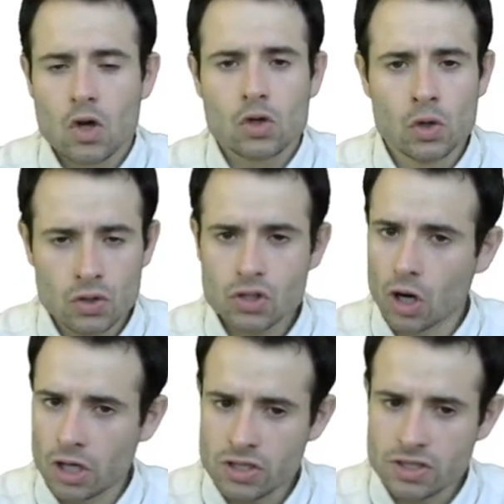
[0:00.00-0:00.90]
Used
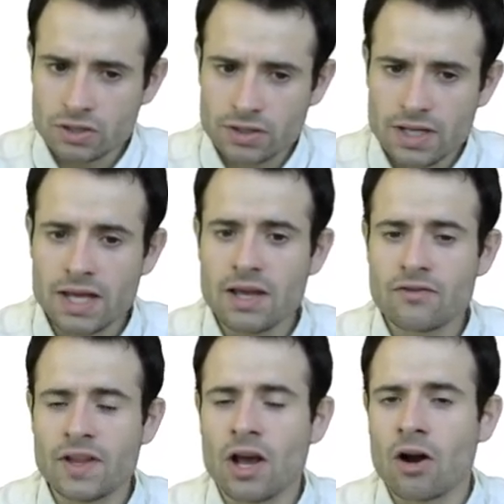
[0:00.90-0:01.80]
cards, even
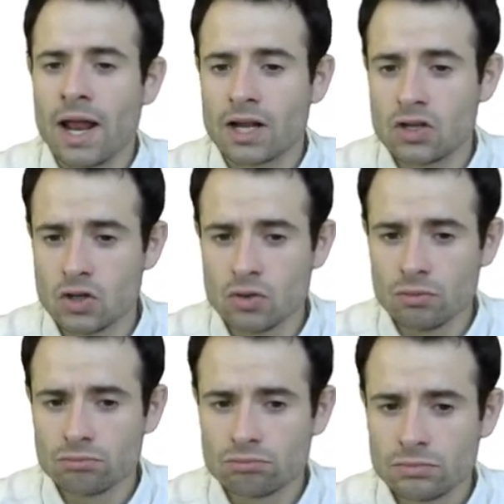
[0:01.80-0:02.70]
if they
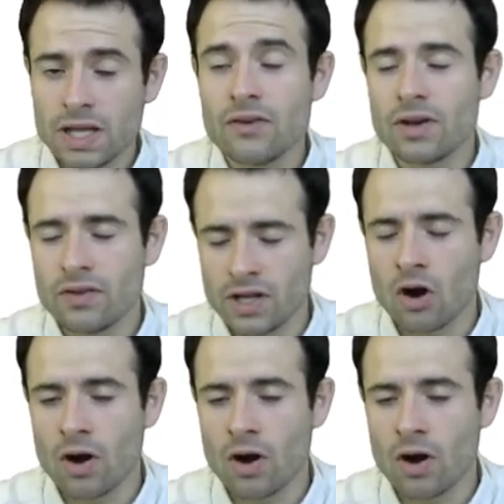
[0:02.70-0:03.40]
are